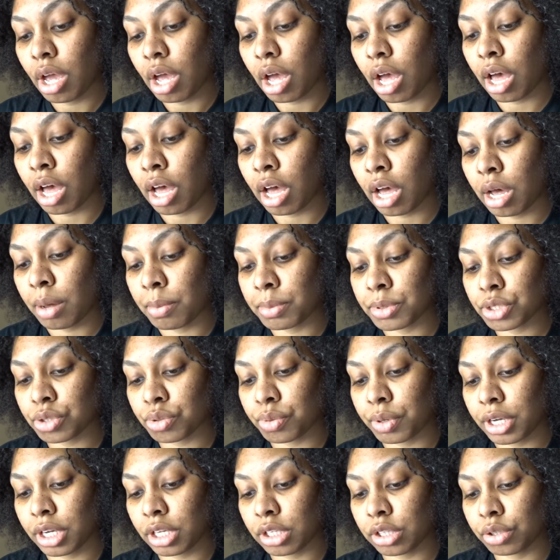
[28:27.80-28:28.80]
um,
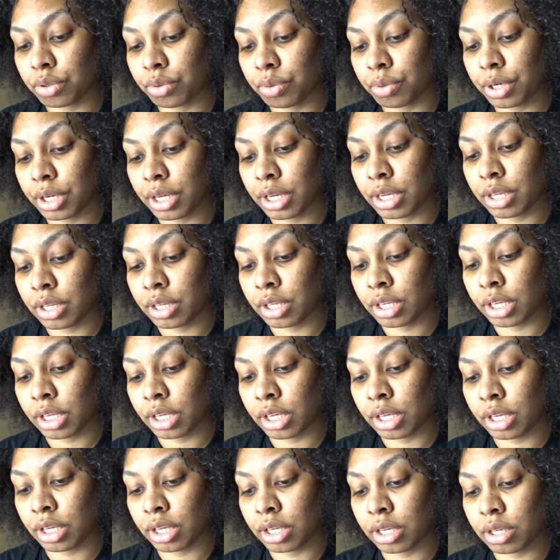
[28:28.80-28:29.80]
to include in
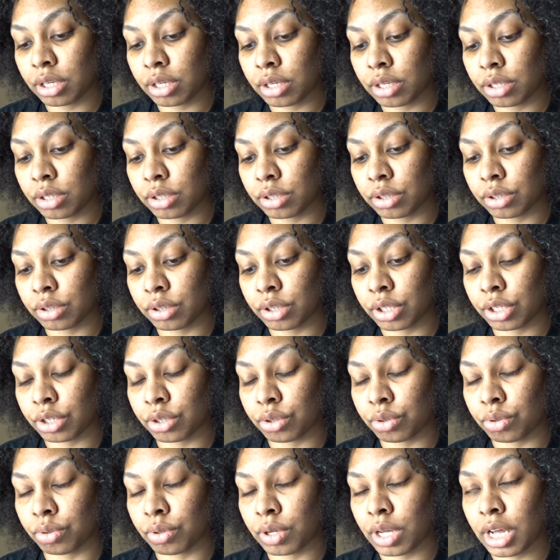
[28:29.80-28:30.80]
the
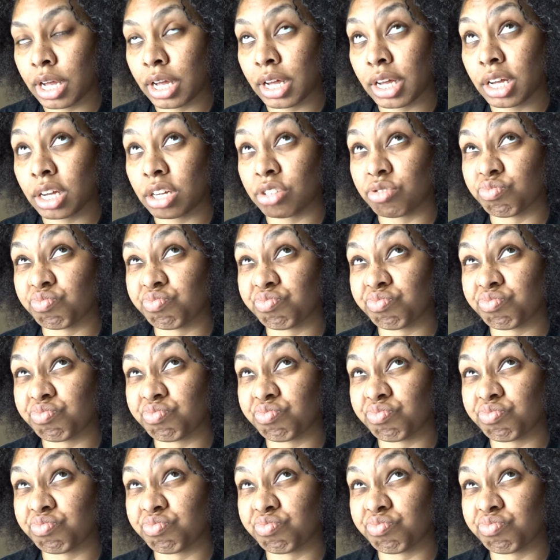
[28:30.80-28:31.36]
little, uh,